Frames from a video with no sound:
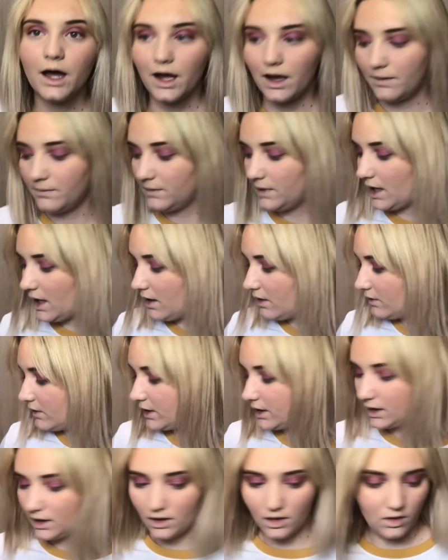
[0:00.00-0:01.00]
I'm now
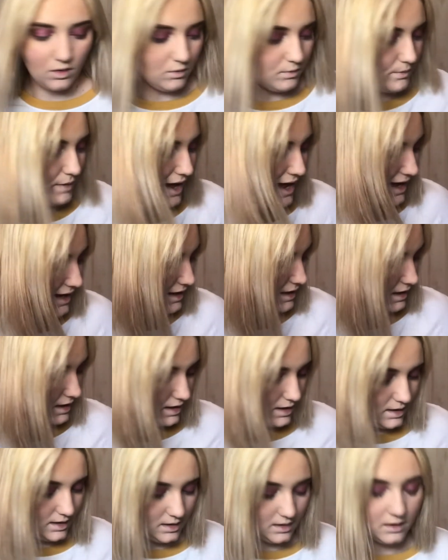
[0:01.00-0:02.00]
going to go back
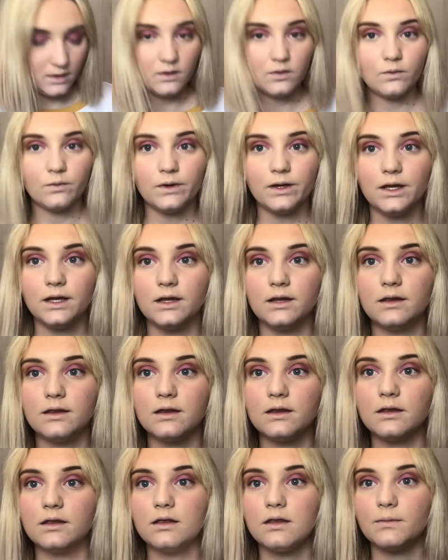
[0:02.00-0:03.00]
in with
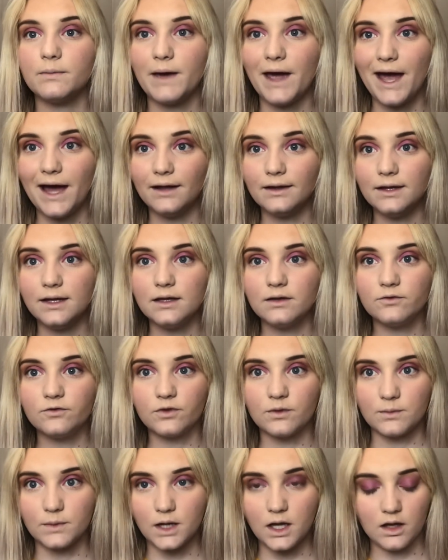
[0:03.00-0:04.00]
the palette
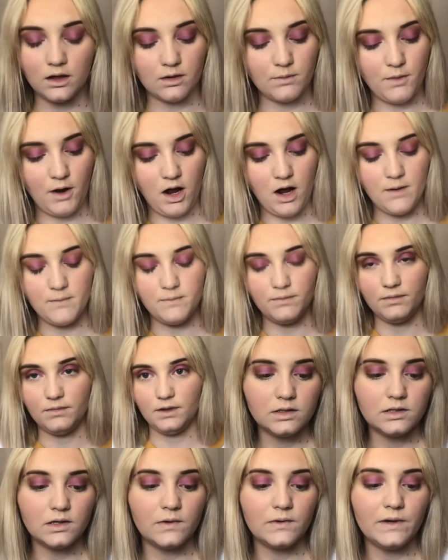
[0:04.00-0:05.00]
from Colourpop.
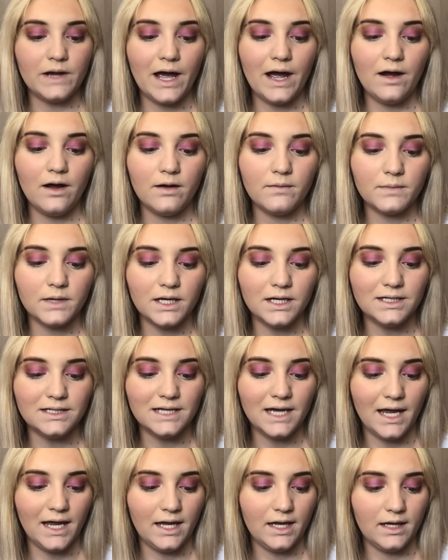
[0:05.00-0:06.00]
So now I'm going to
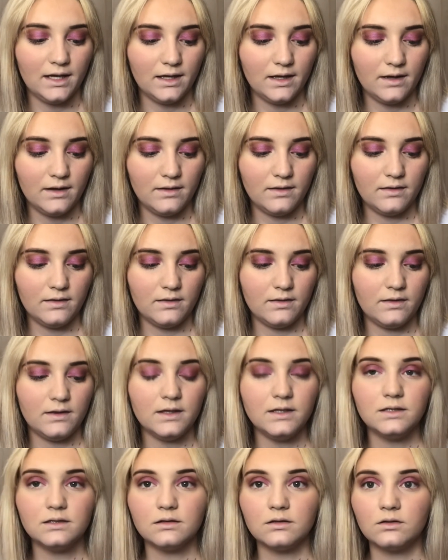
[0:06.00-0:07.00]
take
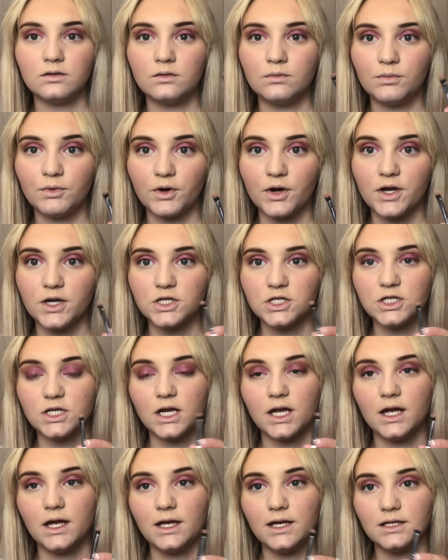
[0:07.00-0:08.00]
this little brush.
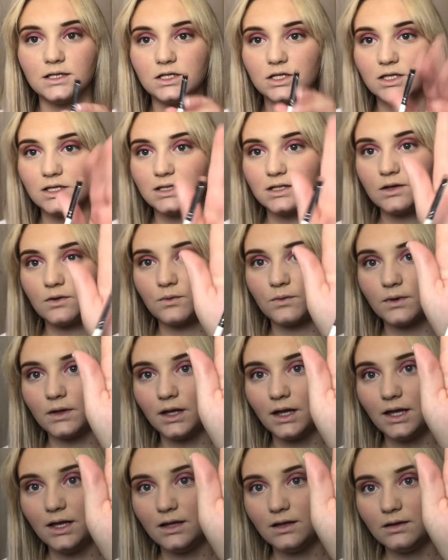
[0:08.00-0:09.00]
It's just a
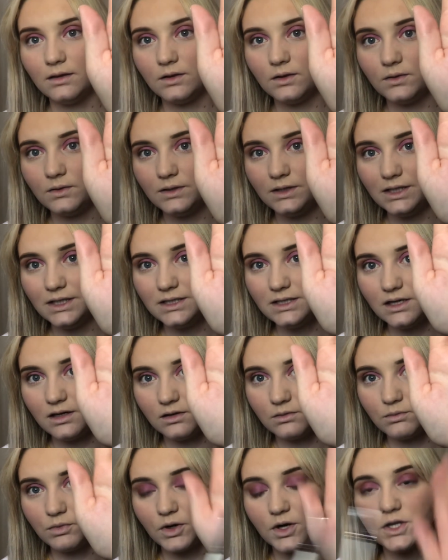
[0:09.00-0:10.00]
really little
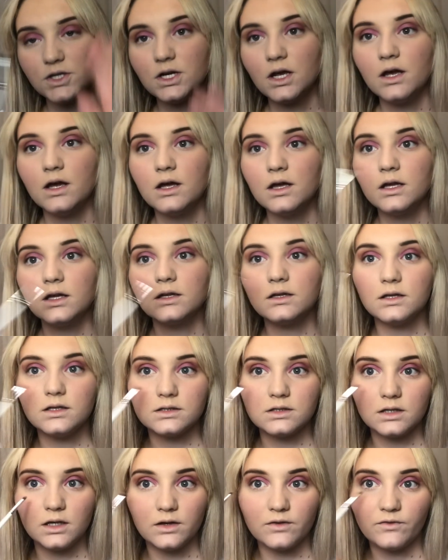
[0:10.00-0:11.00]
detailed brush.
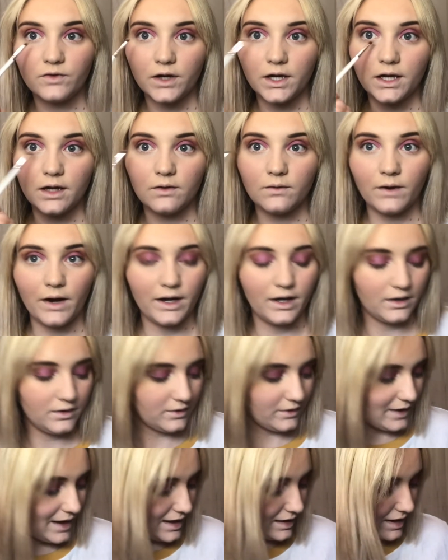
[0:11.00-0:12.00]
It's good for getting right under
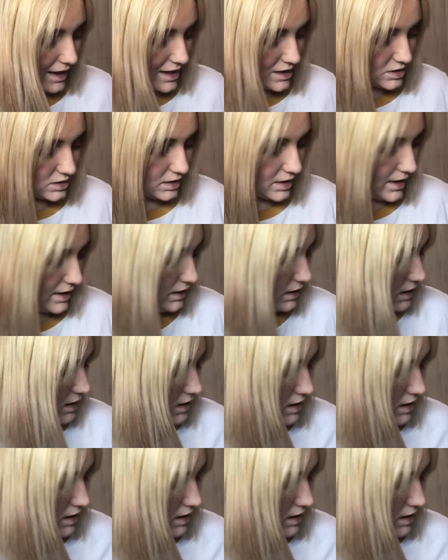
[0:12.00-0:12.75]
that lash line.